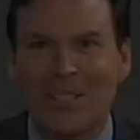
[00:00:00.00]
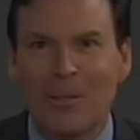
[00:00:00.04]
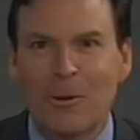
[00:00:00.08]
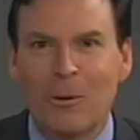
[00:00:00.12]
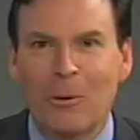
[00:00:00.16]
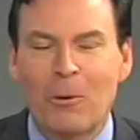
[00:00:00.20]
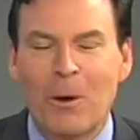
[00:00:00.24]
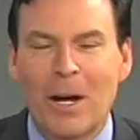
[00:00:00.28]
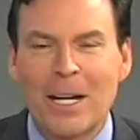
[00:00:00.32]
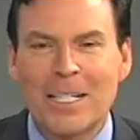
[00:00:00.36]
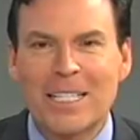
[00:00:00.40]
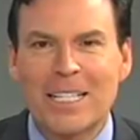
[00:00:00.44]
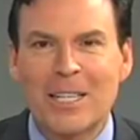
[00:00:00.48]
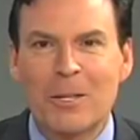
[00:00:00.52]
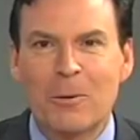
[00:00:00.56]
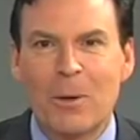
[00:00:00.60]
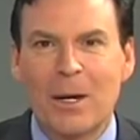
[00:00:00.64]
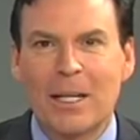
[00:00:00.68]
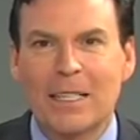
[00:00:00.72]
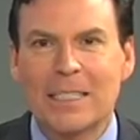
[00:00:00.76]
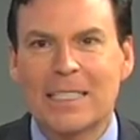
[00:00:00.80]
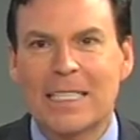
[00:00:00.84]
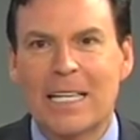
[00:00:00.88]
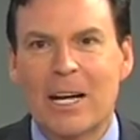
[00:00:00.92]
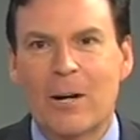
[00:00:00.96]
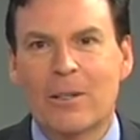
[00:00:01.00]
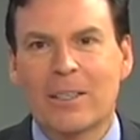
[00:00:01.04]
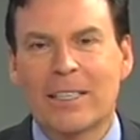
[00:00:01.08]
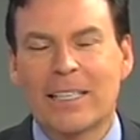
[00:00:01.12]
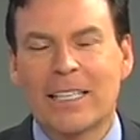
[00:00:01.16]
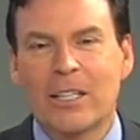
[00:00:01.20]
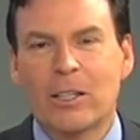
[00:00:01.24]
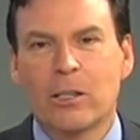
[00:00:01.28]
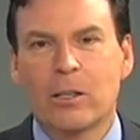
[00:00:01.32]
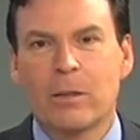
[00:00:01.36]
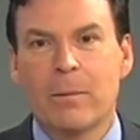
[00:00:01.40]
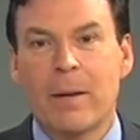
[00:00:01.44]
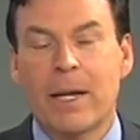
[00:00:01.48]
You're watching The Wellness Hour,
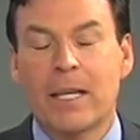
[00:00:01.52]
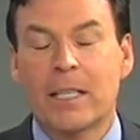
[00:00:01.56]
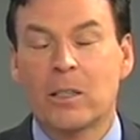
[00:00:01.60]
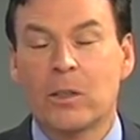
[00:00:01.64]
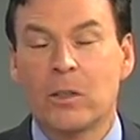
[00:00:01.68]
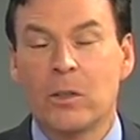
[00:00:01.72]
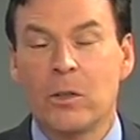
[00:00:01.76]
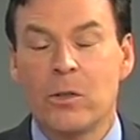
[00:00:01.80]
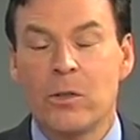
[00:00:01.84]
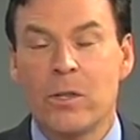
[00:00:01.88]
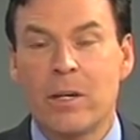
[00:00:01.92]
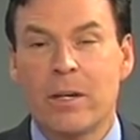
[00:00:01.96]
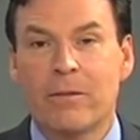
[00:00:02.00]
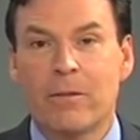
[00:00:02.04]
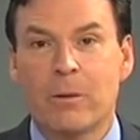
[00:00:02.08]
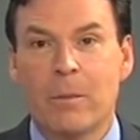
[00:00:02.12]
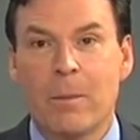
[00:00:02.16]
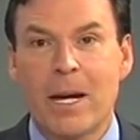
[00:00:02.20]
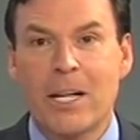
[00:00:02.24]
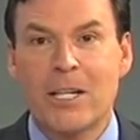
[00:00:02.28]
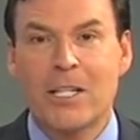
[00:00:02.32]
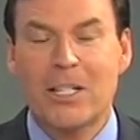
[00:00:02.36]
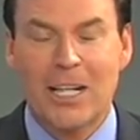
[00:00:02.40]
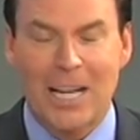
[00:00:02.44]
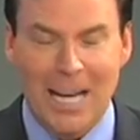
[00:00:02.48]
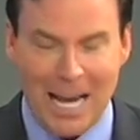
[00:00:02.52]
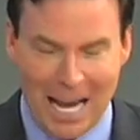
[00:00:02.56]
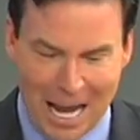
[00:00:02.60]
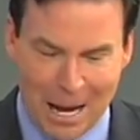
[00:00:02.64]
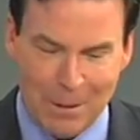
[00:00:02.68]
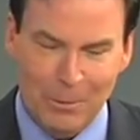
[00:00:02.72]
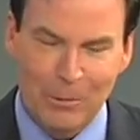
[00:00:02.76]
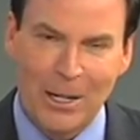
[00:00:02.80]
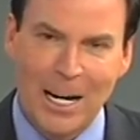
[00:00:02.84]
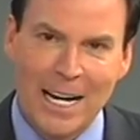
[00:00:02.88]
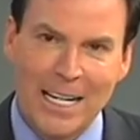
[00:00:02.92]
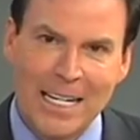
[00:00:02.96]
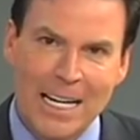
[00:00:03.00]
leader in medical news and information.
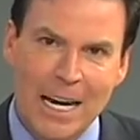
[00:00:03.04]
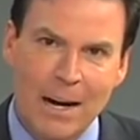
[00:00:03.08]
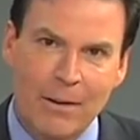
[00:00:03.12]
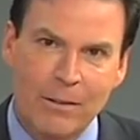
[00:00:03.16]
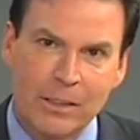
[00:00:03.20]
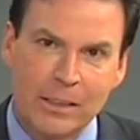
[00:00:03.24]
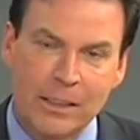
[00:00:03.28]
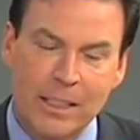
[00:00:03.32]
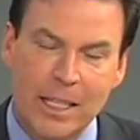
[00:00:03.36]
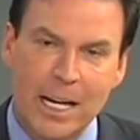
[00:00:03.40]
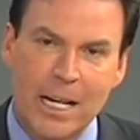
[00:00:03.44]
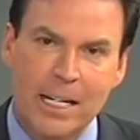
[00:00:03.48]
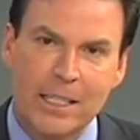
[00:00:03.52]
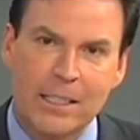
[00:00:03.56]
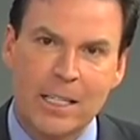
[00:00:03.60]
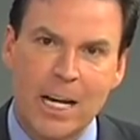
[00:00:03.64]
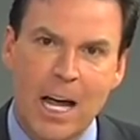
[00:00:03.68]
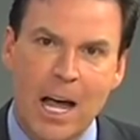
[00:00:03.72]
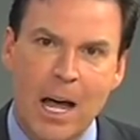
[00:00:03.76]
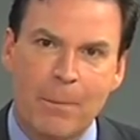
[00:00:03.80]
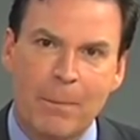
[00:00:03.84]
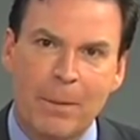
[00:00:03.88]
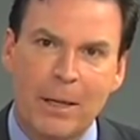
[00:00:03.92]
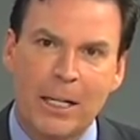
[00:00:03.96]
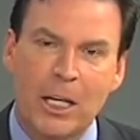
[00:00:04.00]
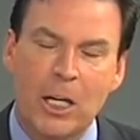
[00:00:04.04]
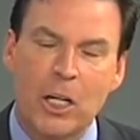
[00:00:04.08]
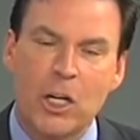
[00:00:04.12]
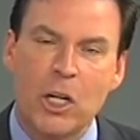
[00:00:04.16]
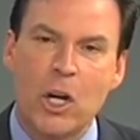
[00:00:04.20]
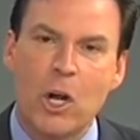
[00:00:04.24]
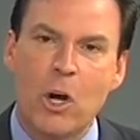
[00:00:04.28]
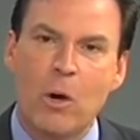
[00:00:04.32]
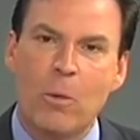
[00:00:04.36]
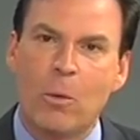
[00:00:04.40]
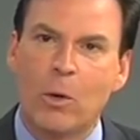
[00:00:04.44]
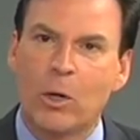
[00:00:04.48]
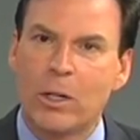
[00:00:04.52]
I'm Randy Hours. Today's topic,
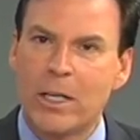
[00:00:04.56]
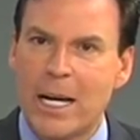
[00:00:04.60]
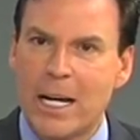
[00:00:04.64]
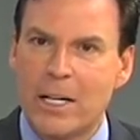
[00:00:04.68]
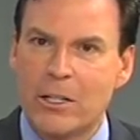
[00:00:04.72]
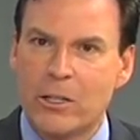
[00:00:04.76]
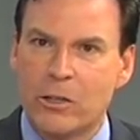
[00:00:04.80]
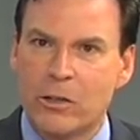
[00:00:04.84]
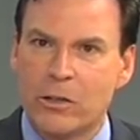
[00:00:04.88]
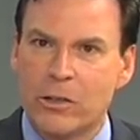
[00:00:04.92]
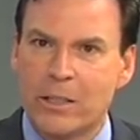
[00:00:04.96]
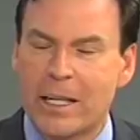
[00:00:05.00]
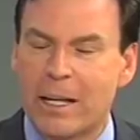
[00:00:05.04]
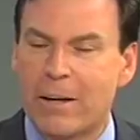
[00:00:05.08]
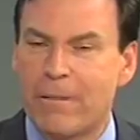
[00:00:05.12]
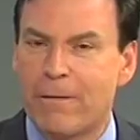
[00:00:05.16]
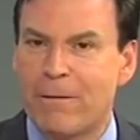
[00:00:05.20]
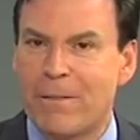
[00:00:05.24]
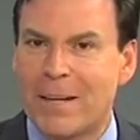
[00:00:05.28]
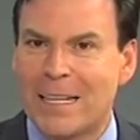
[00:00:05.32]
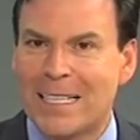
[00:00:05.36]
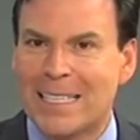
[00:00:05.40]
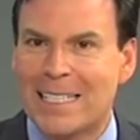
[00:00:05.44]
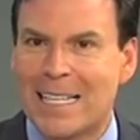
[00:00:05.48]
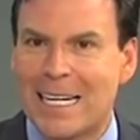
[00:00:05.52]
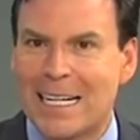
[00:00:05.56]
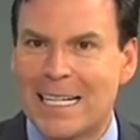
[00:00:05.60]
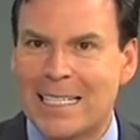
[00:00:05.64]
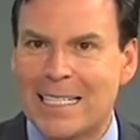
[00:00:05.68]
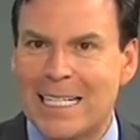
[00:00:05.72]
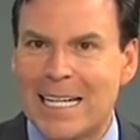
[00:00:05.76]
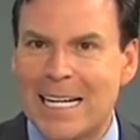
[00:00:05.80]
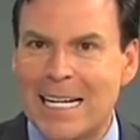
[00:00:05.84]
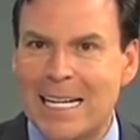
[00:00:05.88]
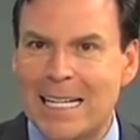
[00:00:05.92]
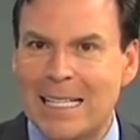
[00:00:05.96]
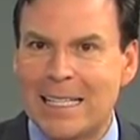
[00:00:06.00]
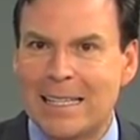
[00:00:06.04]
no more dentures. Get a fixed set of
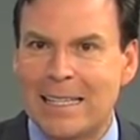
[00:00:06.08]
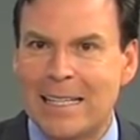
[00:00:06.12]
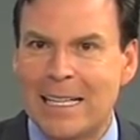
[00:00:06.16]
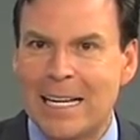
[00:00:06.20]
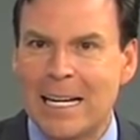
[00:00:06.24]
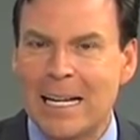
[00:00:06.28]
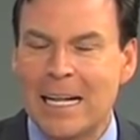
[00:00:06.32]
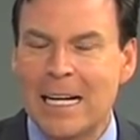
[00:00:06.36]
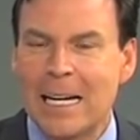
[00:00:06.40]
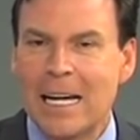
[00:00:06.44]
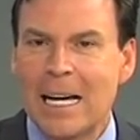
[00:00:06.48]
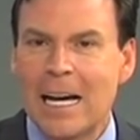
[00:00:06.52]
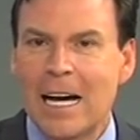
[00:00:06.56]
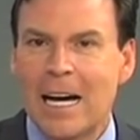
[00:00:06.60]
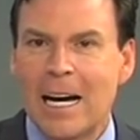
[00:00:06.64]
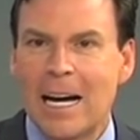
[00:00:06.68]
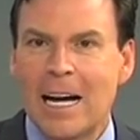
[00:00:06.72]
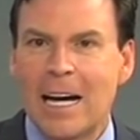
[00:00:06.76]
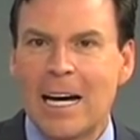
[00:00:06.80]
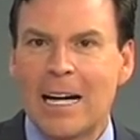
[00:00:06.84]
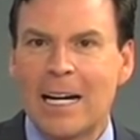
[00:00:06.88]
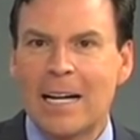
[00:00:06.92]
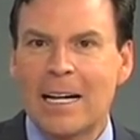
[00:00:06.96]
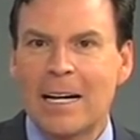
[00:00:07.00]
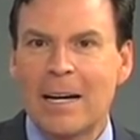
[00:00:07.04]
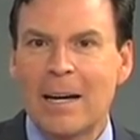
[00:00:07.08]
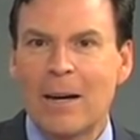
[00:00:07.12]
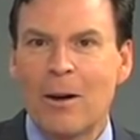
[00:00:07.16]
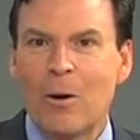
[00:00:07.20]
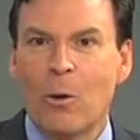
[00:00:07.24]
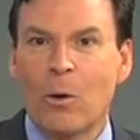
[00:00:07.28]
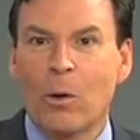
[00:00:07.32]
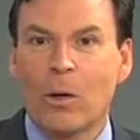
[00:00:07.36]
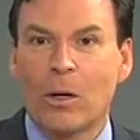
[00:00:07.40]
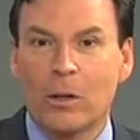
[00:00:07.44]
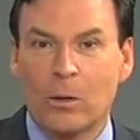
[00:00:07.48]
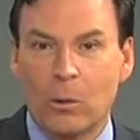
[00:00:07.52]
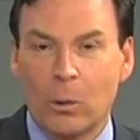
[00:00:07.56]
teeth
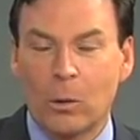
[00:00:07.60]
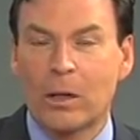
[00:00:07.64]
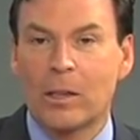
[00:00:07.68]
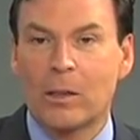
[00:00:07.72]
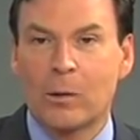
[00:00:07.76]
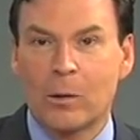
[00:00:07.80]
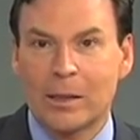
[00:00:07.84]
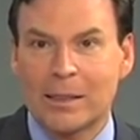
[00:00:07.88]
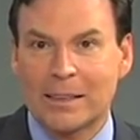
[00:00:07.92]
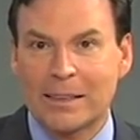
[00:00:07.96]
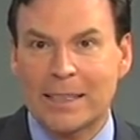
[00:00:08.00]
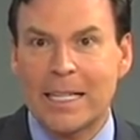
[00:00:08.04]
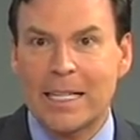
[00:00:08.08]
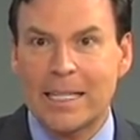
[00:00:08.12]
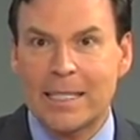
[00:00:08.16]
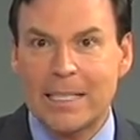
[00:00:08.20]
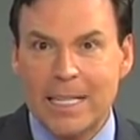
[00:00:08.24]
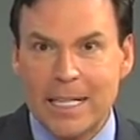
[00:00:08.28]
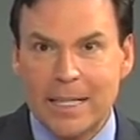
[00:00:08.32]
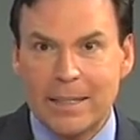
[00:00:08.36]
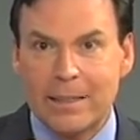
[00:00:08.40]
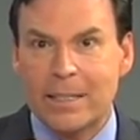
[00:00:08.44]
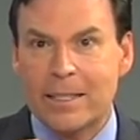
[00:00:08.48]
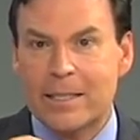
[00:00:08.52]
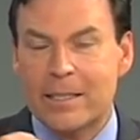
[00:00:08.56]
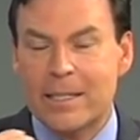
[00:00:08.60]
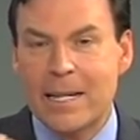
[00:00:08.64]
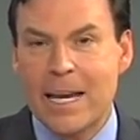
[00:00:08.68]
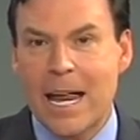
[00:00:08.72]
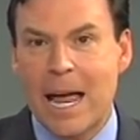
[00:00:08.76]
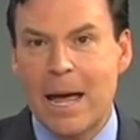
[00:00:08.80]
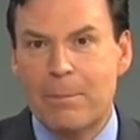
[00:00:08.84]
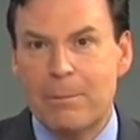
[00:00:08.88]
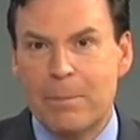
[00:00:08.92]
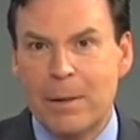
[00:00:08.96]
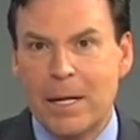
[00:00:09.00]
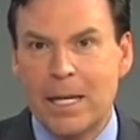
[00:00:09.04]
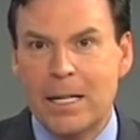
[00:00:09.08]
or a set of teeth that
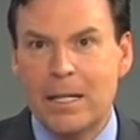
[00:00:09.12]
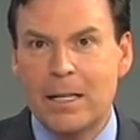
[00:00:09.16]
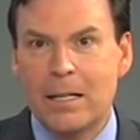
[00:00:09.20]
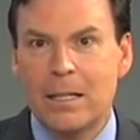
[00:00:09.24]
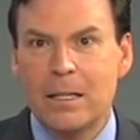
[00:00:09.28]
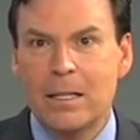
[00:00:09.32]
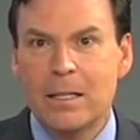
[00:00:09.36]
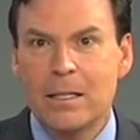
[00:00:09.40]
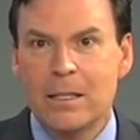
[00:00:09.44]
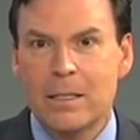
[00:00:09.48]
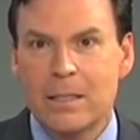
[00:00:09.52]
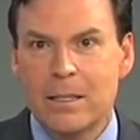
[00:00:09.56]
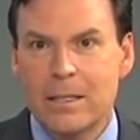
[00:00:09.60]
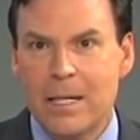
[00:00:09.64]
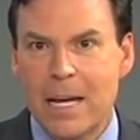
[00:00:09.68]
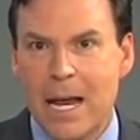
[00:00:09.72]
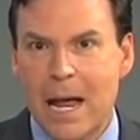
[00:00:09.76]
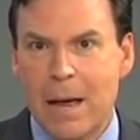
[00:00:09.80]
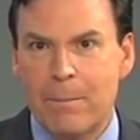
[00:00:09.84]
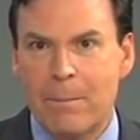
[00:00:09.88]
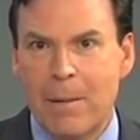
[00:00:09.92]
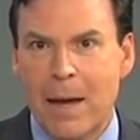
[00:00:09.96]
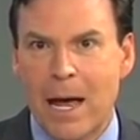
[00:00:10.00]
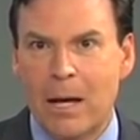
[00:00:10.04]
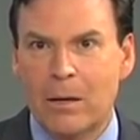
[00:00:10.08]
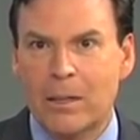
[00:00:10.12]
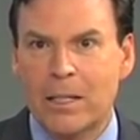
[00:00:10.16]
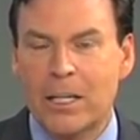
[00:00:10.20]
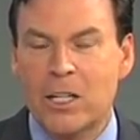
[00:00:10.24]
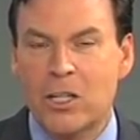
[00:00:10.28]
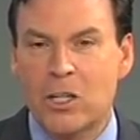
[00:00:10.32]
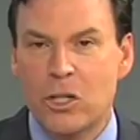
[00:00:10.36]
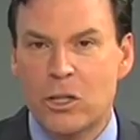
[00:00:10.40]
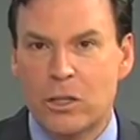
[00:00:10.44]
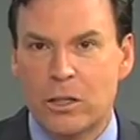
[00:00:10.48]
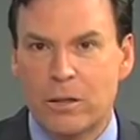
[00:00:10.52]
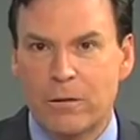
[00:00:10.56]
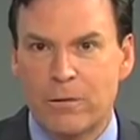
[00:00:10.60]
snap in, snap out in
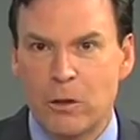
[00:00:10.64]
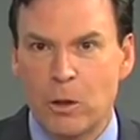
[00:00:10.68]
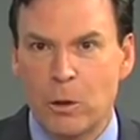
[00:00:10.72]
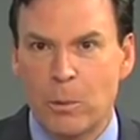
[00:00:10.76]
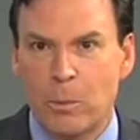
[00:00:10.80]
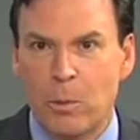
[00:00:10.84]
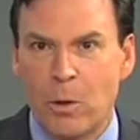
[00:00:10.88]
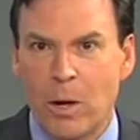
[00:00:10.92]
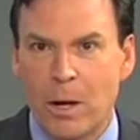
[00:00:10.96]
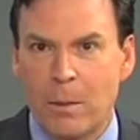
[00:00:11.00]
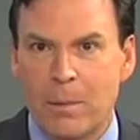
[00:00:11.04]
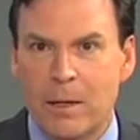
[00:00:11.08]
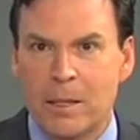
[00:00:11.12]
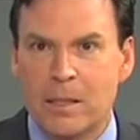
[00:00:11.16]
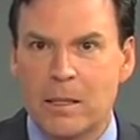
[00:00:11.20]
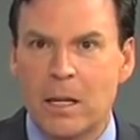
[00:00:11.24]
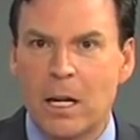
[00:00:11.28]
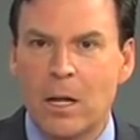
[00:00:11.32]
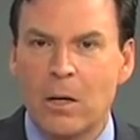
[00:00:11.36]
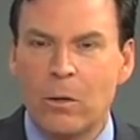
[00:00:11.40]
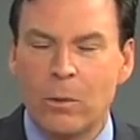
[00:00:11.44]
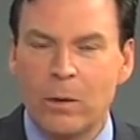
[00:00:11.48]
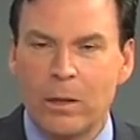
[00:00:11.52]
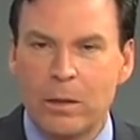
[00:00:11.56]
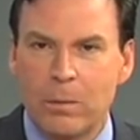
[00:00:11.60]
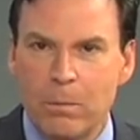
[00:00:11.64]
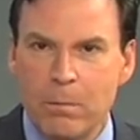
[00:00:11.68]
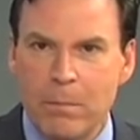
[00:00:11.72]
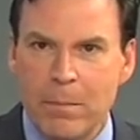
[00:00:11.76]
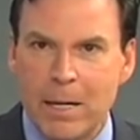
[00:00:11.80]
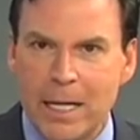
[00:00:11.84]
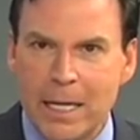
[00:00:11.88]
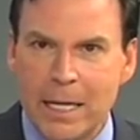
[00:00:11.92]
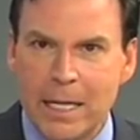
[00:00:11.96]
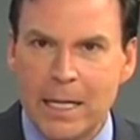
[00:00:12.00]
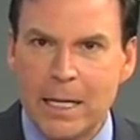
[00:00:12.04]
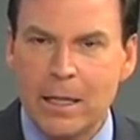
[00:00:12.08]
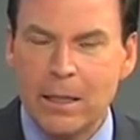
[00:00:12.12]
just a few appointments with
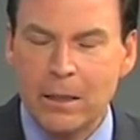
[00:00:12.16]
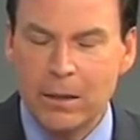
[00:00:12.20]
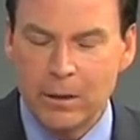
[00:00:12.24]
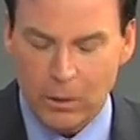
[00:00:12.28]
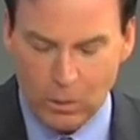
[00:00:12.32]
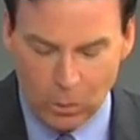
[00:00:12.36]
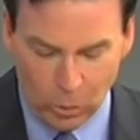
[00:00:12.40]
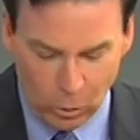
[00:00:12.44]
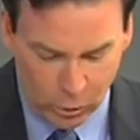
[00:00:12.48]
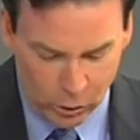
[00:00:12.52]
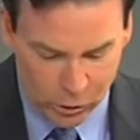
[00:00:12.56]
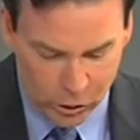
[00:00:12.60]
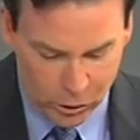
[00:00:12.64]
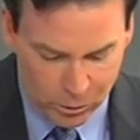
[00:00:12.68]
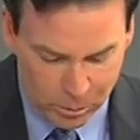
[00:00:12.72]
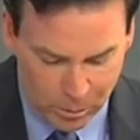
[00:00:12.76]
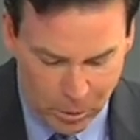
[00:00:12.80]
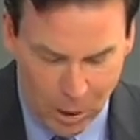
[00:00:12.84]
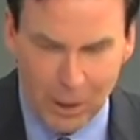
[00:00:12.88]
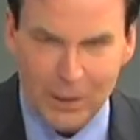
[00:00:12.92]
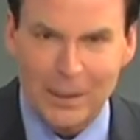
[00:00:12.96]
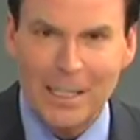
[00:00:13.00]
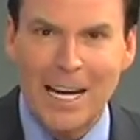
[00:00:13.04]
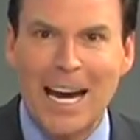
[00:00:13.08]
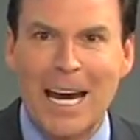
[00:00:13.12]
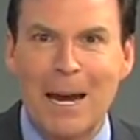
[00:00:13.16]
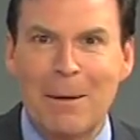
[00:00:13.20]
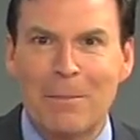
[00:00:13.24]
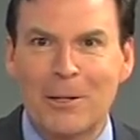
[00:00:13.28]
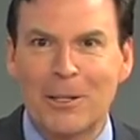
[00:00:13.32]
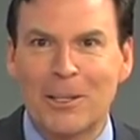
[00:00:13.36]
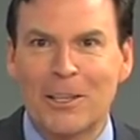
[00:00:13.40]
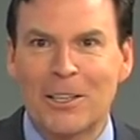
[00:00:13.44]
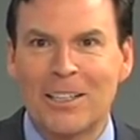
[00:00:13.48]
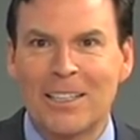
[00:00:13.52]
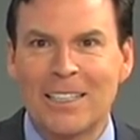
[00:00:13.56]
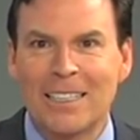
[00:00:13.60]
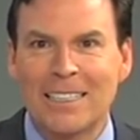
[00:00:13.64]
mini or small
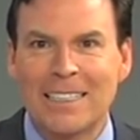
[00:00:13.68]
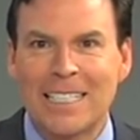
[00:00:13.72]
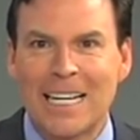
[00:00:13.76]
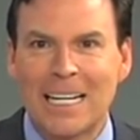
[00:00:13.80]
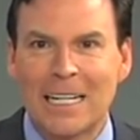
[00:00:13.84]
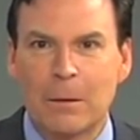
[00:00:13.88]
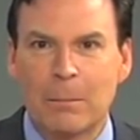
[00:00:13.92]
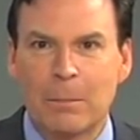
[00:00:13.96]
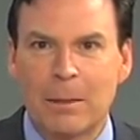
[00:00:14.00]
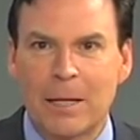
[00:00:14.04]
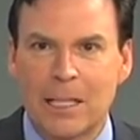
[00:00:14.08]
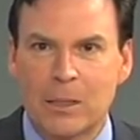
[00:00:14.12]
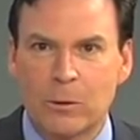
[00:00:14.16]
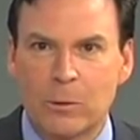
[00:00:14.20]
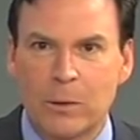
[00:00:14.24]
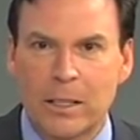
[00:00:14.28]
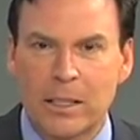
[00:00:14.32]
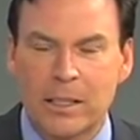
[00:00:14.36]
diameter dental implants. With